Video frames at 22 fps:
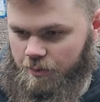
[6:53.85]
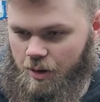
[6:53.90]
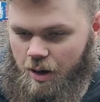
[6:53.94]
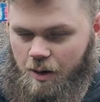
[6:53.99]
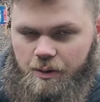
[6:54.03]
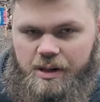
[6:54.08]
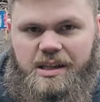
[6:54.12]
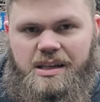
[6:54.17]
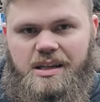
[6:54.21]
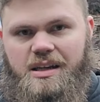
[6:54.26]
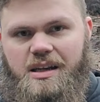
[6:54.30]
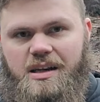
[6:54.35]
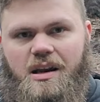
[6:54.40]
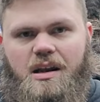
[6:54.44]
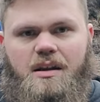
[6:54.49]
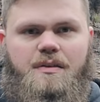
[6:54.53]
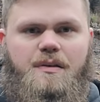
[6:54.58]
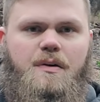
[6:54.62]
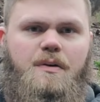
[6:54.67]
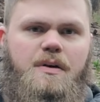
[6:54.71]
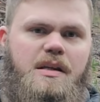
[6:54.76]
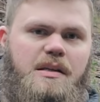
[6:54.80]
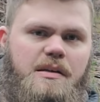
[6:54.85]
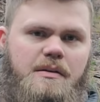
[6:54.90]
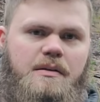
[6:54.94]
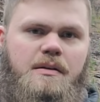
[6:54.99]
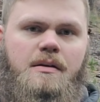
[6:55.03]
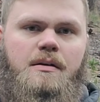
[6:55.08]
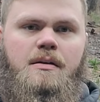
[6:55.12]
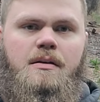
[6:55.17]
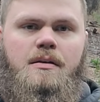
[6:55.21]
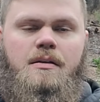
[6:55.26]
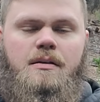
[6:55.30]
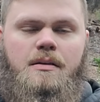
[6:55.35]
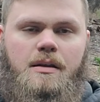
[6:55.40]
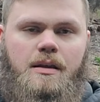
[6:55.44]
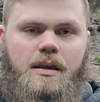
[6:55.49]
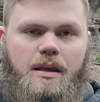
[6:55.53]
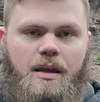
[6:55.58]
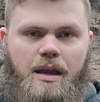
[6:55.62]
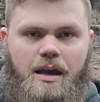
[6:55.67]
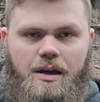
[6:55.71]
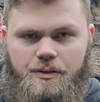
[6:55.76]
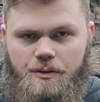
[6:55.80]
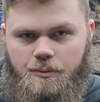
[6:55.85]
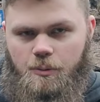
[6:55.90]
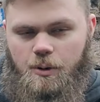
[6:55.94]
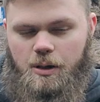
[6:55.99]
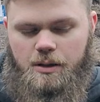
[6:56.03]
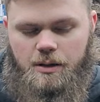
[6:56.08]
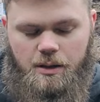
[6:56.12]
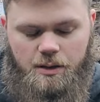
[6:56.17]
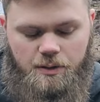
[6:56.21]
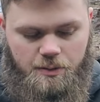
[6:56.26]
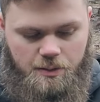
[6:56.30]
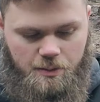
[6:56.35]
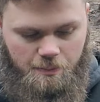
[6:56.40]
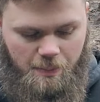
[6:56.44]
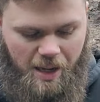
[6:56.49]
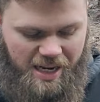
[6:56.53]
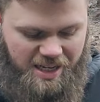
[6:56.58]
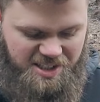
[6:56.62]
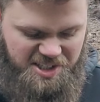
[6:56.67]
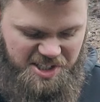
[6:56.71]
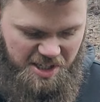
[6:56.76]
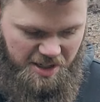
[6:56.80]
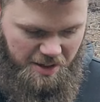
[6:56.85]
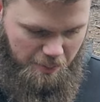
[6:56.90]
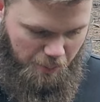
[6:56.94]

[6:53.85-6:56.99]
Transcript: loaded and unloaded, the other one, magazine